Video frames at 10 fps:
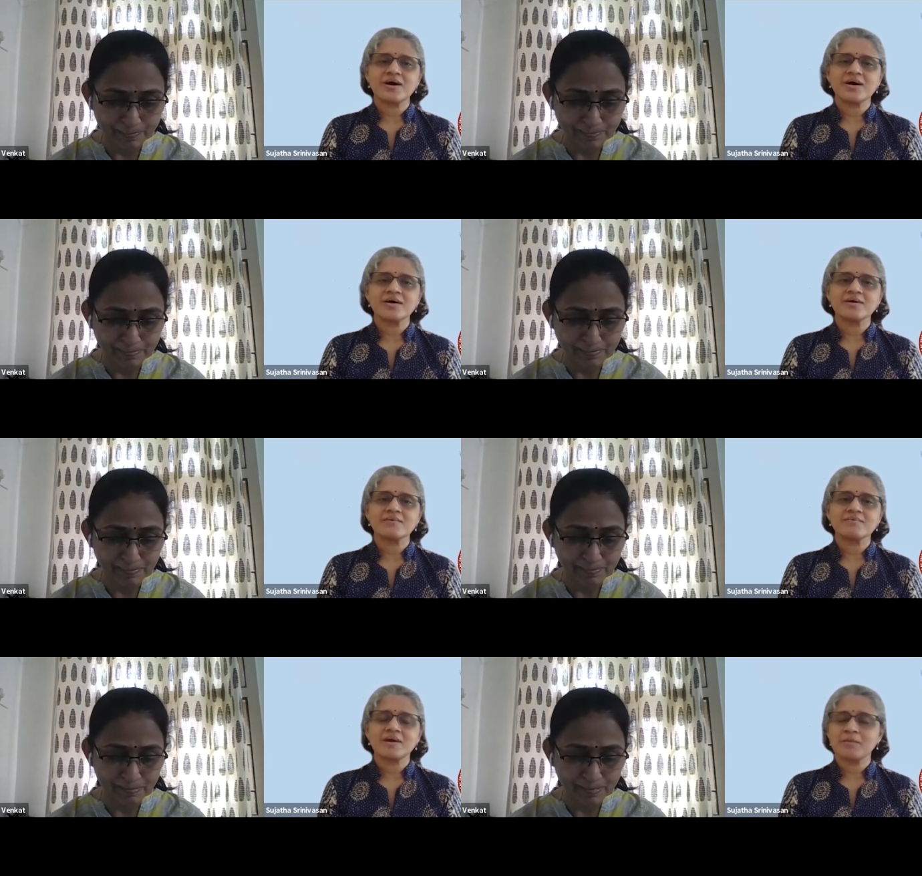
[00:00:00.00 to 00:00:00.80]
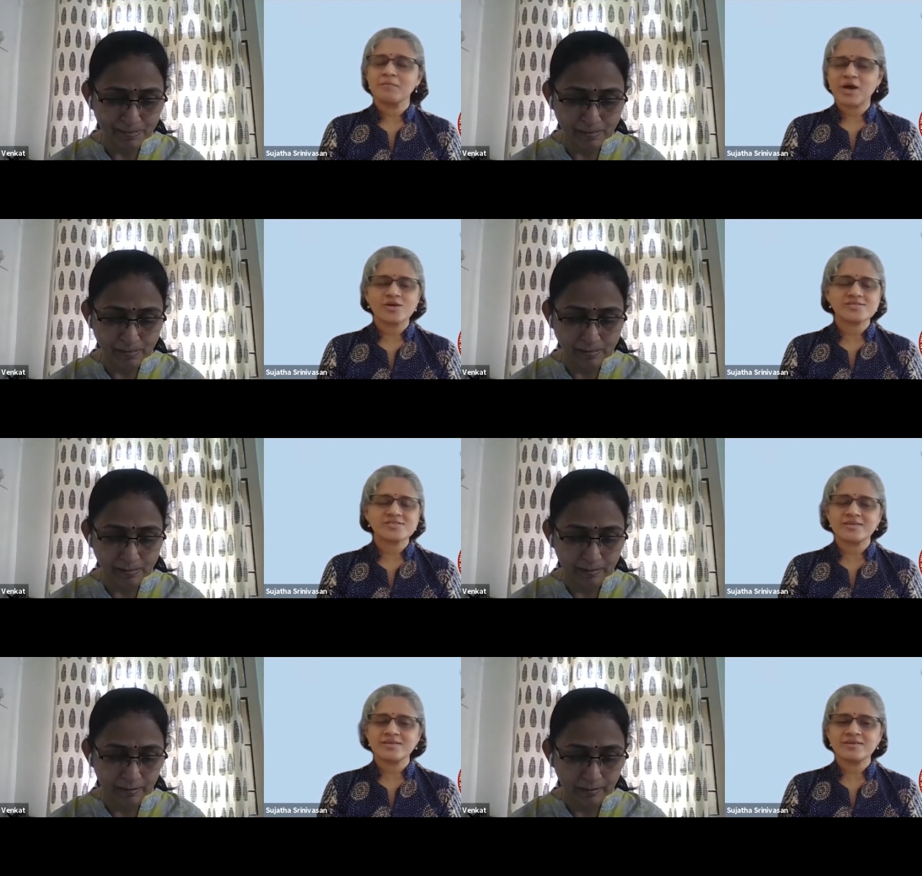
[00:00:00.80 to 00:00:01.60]
Speaker 1: Uh, my
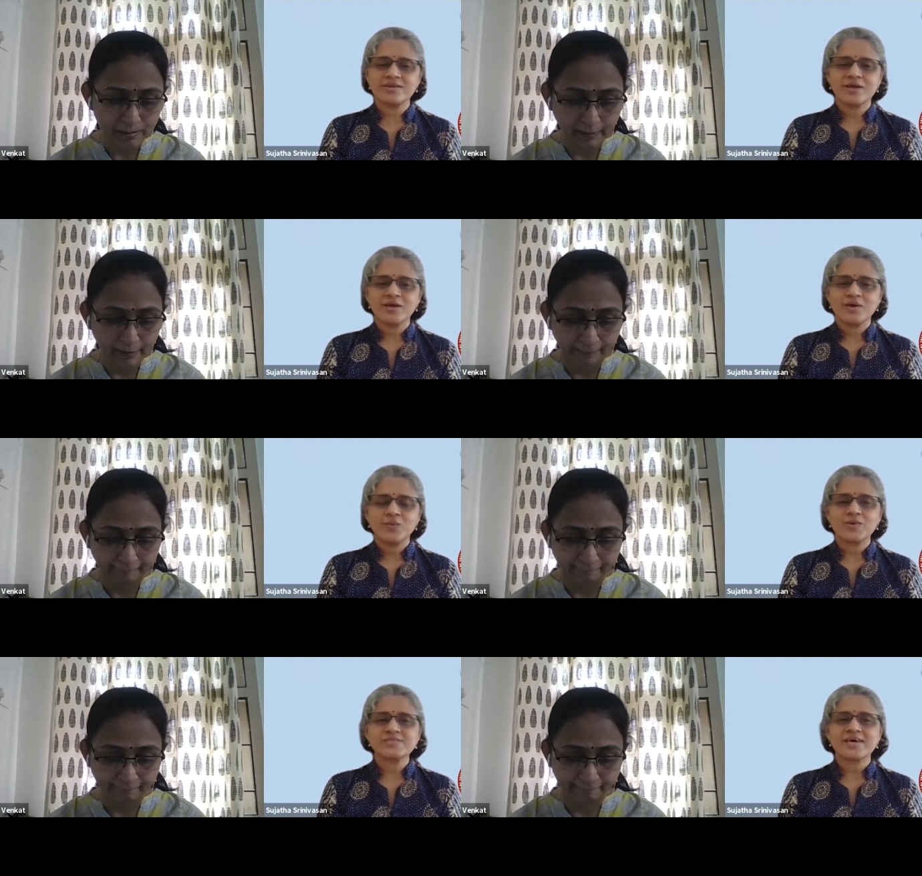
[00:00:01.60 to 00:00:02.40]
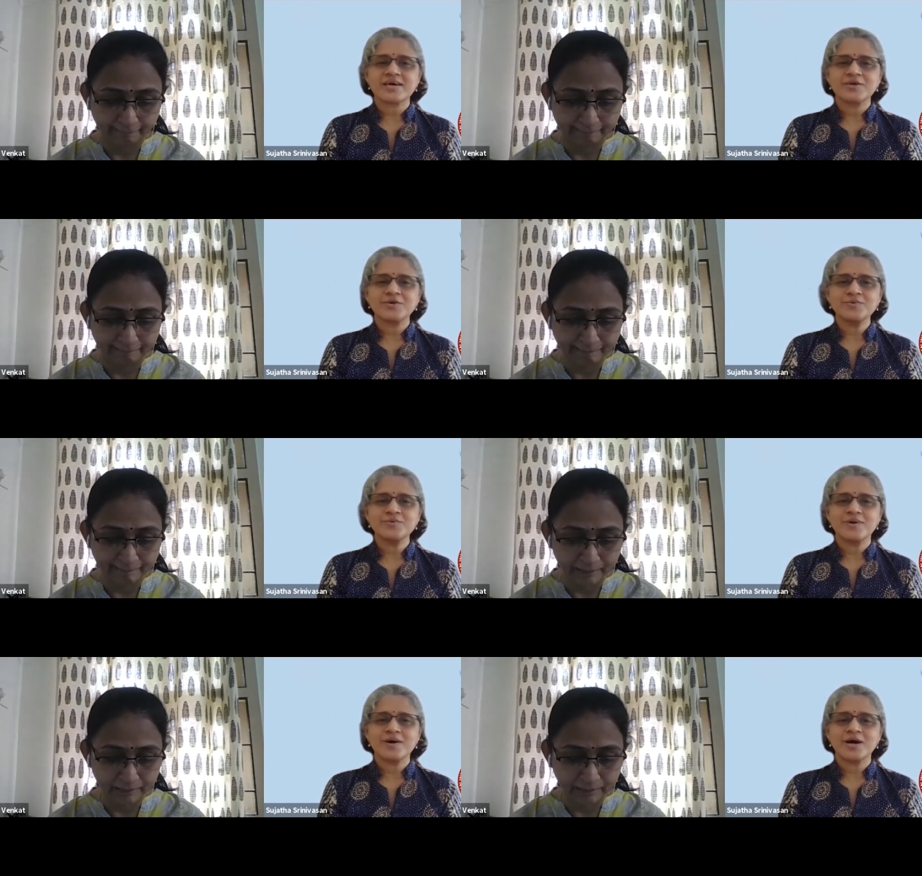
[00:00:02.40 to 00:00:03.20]
hostel was Sarayu,
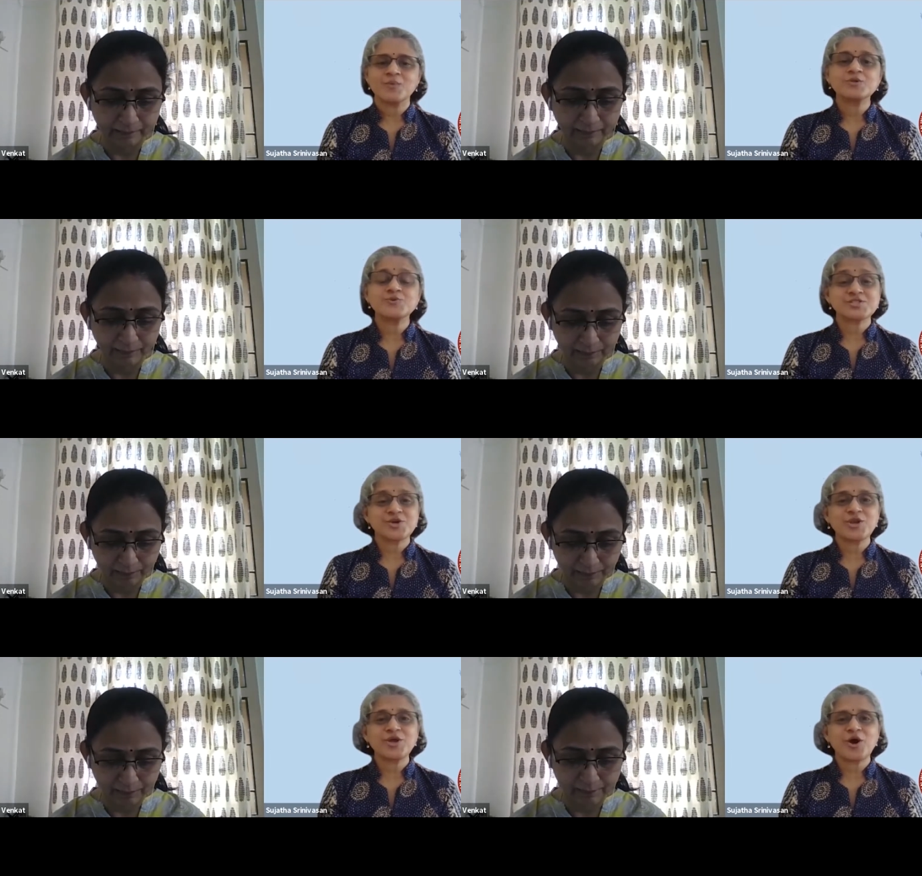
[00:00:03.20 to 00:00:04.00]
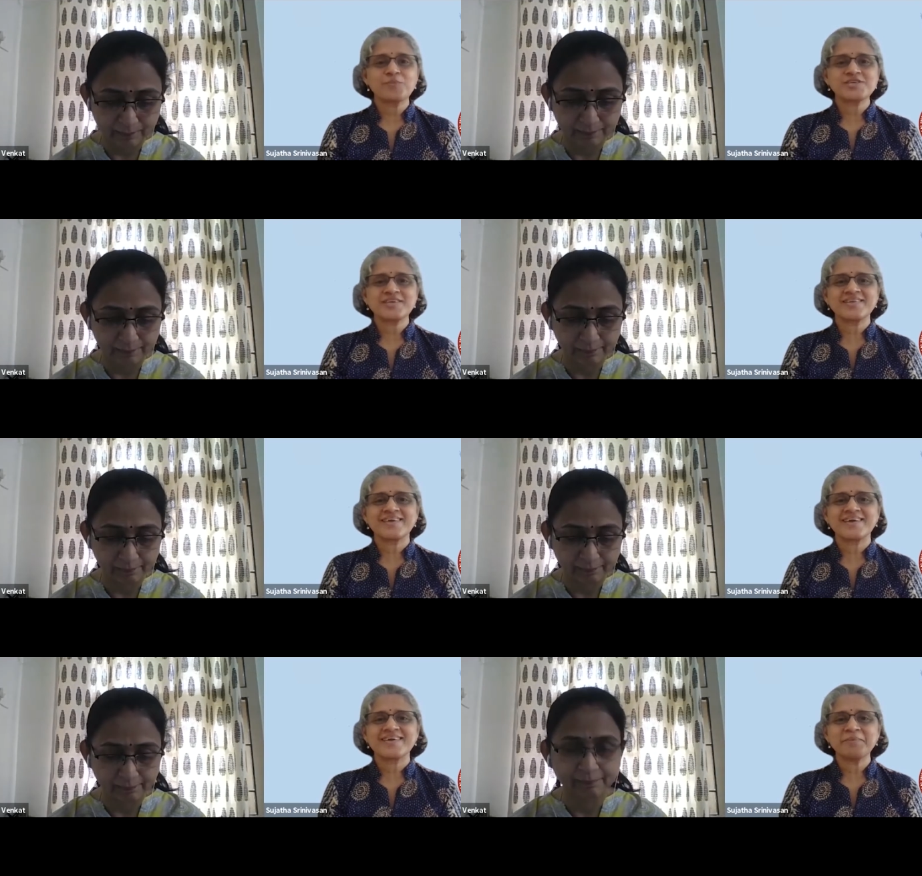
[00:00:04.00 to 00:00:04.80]
uh, which was the only option
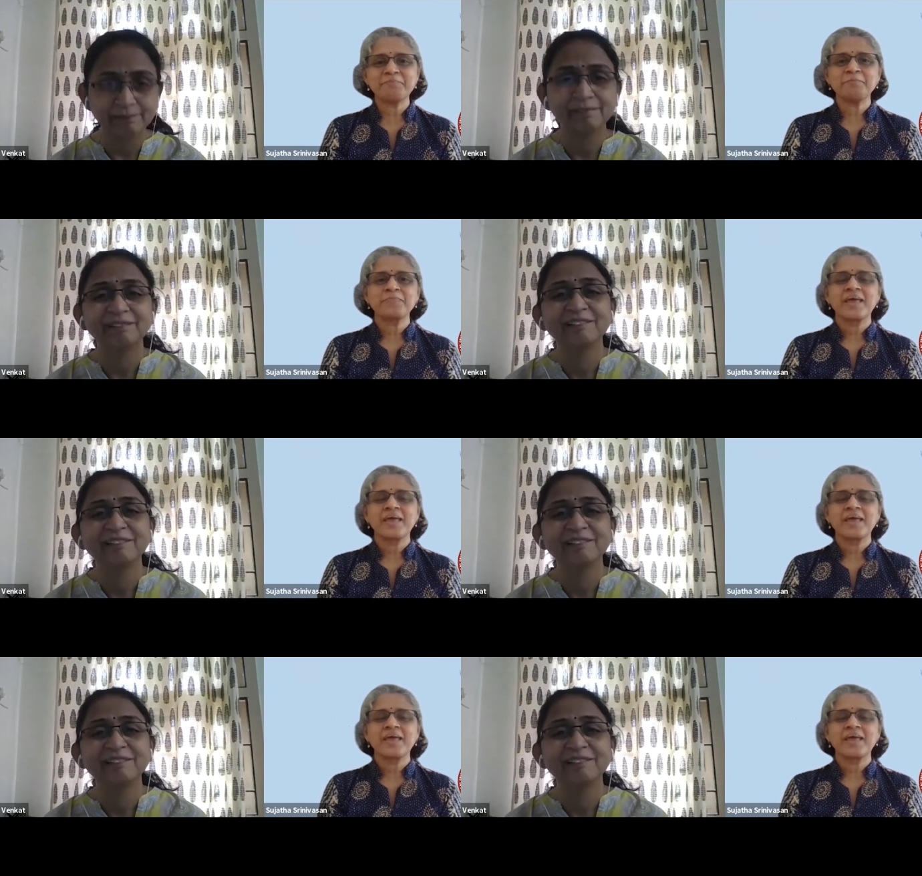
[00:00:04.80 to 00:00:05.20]
at that time.